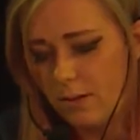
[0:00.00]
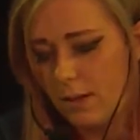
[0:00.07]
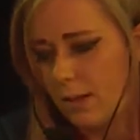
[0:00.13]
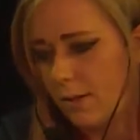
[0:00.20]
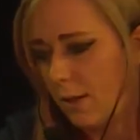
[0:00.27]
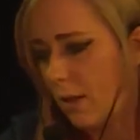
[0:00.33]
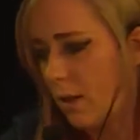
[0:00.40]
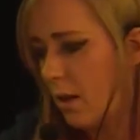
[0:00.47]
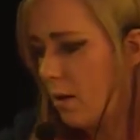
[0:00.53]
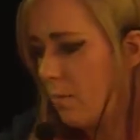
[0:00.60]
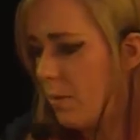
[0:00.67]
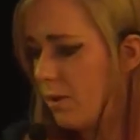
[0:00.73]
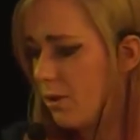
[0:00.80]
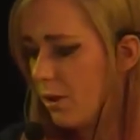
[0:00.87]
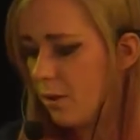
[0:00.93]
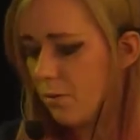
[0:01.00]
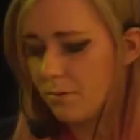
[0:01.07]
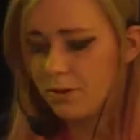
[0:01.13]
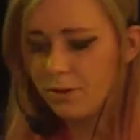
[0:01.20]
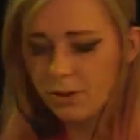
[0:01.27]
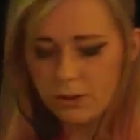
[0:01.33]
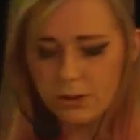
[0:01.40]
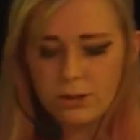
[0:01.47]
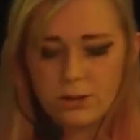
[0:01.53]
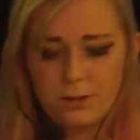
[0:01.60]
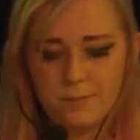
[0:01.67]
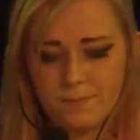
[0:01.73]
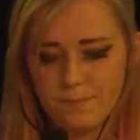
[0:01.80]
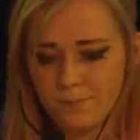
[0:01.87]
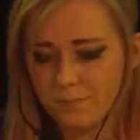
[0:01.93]
And the garbage goes here.
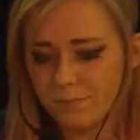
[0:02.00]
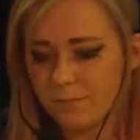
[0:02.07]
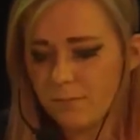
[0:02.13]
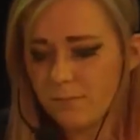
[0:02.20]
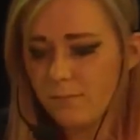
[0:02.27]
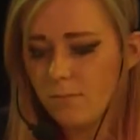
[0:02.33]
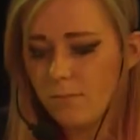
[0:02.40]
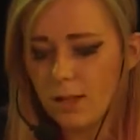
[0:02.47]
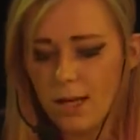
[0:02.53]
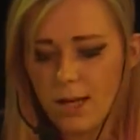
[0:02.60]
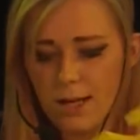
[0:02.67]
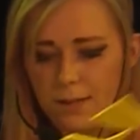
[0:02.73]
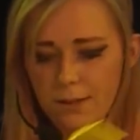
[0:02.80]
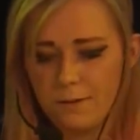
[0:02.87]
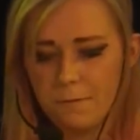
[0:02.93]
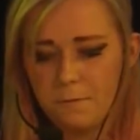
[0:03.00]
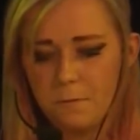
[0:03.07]
And